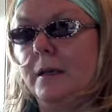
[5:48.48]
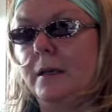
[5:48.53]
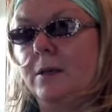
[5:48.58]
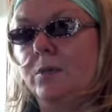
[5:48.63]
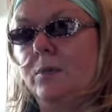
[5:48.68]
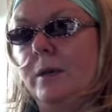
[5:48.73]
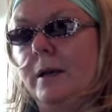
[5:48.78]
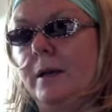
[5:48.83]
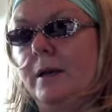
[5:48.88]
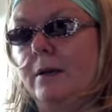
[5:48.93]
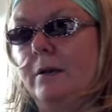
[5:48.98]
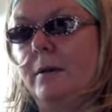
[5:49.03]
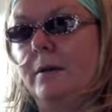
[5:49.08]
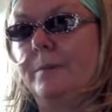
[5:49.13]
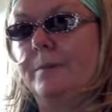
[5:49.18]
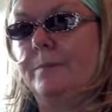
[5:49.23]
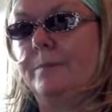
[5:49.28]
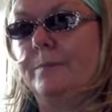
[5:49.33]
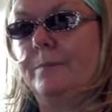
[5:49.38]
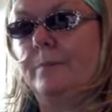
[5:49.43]
Well,
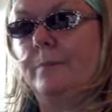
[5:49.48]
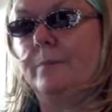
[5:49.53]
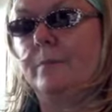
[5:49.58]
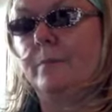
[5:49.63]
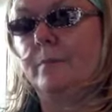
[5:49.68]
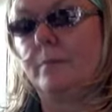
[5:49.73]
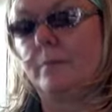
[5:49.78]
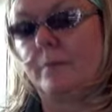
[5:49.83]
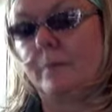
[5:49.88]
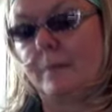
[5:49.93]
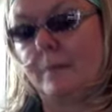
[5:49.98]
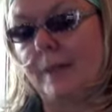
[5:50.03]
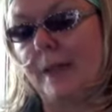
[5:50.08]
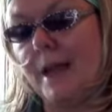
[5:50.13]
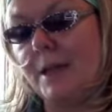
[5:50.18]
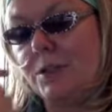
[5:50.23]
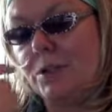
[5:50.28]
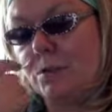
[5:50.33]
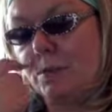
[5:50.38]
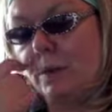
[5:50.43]

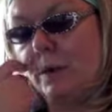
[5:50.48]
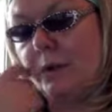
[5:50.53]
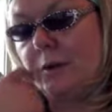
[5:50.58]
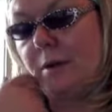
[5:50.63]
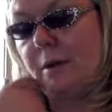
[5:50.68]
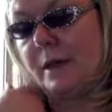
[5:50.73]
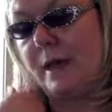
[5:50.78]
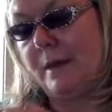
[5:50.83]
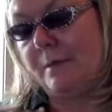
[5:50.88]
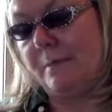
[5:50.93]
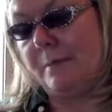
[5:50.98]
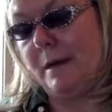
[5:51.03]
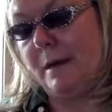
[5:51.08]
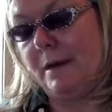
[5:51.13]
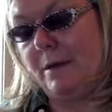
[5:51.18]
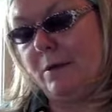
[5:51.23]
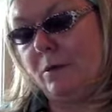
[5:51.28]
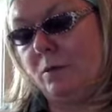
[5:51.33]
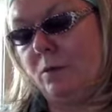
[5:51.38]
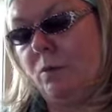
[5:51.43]
that's where it came
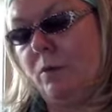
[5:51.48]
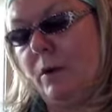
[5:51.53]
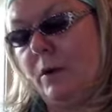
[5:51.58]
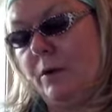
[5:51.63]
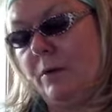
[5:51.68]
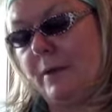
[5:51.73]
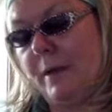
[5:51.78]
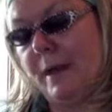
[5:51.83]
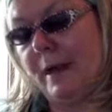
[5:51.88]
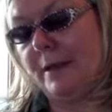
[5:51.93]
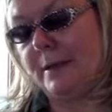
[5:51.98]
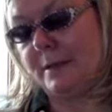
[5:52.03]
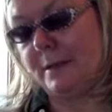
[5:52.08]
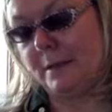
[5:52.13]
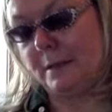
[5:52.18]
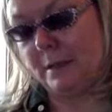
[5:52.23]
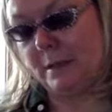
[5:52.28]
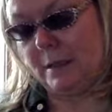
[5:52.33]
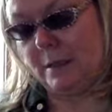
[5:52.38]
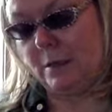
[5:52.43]
in, where that
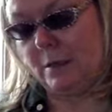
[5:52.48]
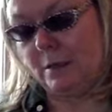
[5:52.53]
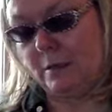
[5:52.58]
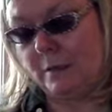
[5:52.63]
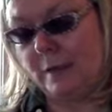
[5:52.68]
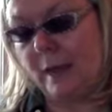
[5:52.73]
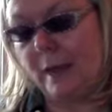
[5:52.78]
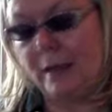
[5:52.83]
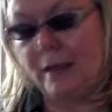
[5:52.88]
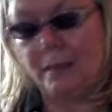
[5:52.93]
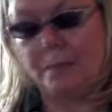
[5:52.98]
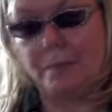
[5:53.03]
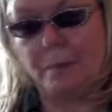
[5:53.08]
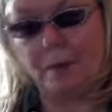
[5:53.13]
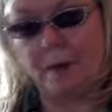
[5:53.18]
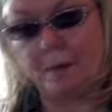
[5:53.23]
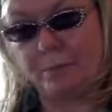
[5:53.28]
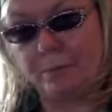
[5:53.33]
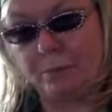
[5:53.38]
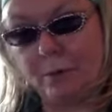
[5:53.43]

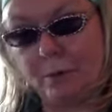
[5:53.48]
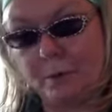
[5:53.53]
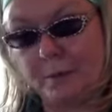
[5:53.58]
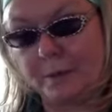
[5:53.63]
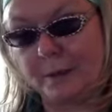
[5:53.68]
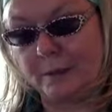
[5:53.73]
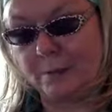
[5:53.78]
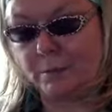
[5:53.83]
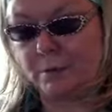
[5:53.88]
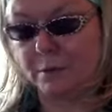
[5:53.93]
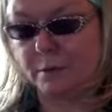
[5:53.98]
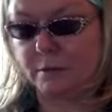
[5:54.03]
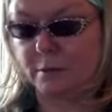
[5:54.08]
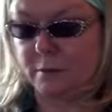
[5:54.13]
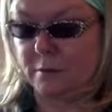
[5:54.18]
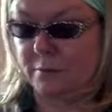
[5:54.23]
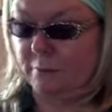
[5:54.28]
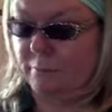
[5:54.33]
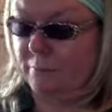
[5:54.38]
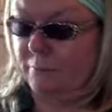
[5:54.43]
lollipop woman that
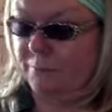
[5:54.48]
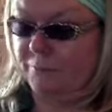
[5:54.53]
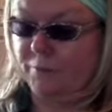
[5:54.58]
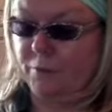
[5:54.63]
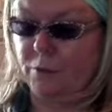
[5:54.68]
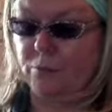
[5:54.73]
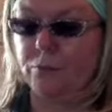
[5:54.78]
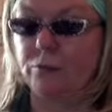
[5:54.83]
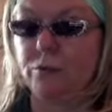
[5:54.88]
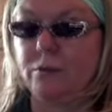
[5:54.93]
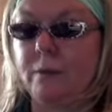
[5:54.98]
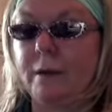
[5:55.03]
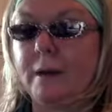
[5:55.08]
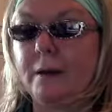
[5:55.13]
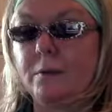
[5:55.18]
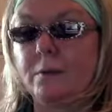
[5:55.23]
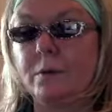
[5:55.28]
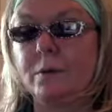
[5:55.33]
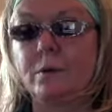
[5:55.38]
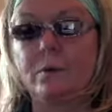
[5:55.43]
was fooling
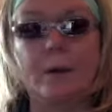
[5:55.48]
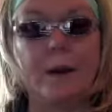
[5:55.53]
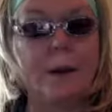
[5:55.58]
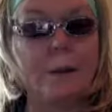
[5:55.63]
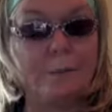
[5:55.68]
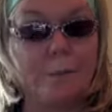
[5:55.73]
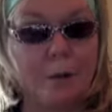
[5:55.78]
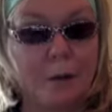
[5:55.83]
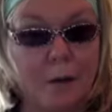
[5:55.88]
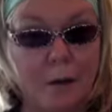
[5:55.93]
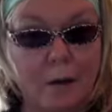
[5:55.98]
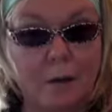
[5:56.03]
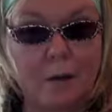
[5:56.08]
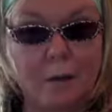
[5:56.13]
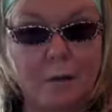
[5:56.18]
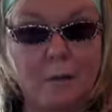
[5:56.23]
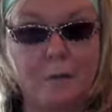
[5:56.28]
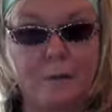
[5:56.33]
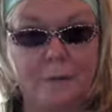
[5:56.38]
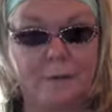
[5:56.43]
around with Grandpa,
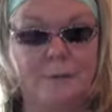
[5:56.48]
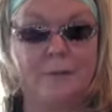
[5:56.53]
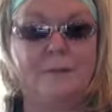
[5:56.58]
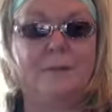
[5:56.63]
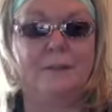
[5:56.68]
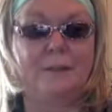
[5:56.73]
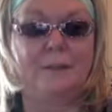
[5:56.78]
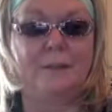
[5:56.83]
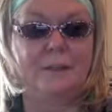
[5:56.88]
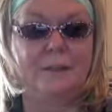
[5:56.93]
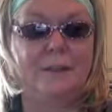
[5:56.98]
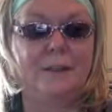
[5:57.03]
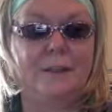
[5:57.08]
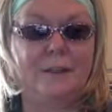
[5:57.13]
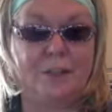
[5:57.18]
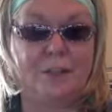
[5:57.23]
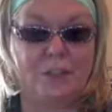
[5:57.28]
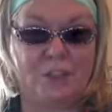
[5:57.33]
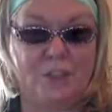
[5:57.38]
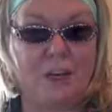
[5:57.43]

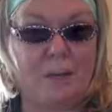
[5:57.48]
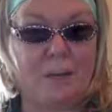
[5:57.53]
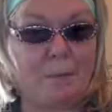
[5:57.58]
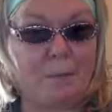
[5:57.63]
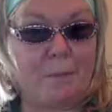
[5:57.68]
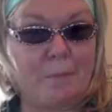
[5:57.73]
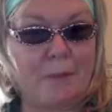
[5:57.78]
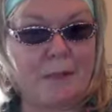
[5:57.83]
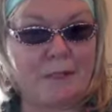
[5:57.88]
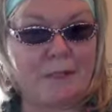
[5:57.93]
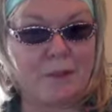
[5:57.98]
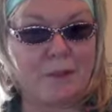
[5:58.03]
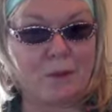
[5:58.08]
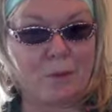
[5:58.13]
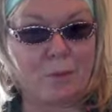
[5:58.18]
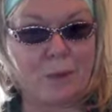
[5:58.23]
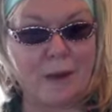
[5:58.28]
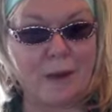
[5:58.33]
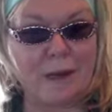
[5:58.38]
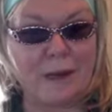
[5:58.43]
she had been missing
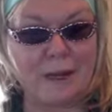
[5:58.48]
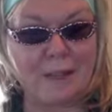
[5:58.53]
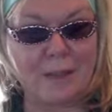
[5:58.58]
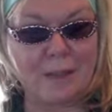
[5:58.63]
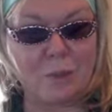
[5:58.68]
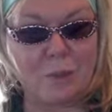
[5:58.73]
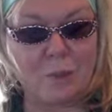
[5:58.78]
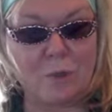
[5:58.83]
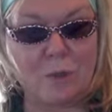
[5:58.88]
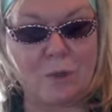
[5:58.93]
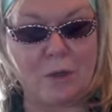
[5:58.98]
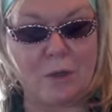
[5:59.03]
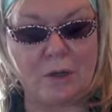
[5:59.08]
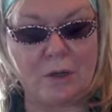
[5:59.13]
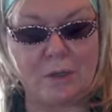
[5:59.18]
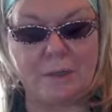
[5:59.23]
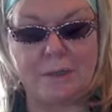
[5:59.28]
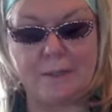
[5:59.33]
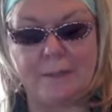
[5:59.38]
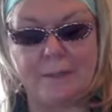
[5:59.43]
already as it
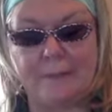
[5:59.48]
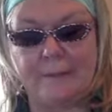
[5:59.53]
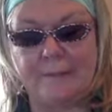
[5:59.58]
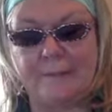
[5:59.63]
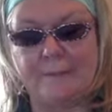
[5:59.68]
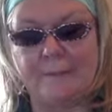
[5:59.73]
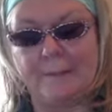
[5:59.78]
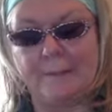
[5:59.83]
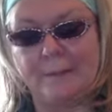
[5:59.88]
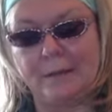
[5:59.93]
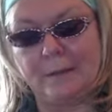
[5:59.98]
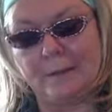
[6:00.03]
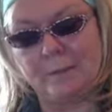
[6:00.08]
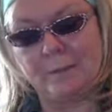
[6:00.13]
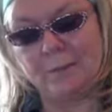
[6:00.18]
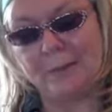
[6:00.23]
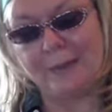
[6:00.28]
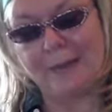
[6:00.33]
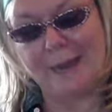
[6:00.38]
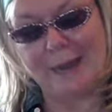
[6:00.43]
was.
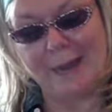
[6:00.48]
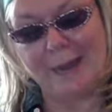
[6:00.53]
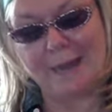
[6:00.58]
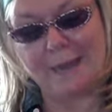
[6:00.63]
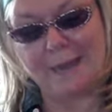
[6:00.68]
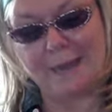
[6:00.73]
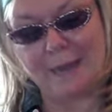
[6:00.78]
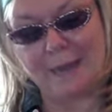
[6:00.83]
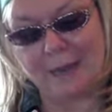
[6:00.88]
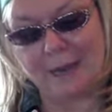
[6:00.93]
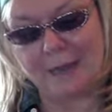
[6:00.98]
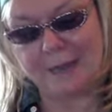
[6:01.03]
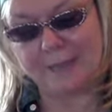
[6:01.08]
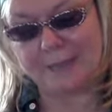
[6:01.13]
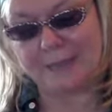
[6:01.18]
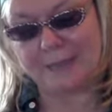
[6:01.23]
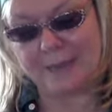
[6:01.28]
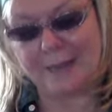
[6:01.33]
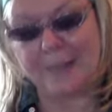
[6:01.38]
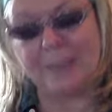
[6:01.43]
We had to kind of
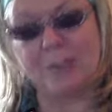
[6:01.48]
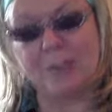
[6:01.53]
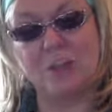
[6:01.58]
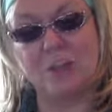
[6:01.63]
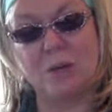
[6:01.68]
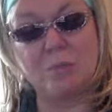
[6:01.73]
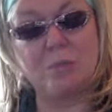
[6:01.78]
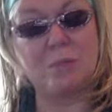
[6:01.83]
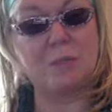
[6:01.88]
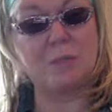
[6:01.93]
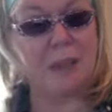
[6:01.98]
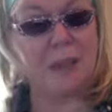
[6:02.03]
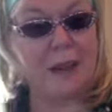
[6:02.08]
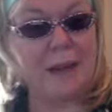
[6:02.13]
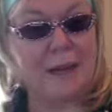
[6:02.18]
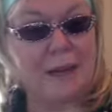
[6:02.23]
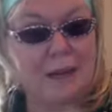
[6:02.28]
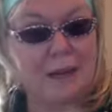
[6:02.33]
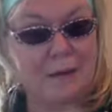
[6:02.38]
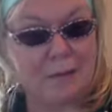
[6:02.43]
say that she was
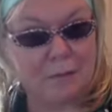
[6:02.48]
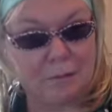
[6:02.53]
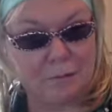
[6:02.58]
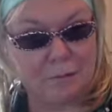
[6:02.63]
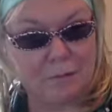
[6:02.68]
taken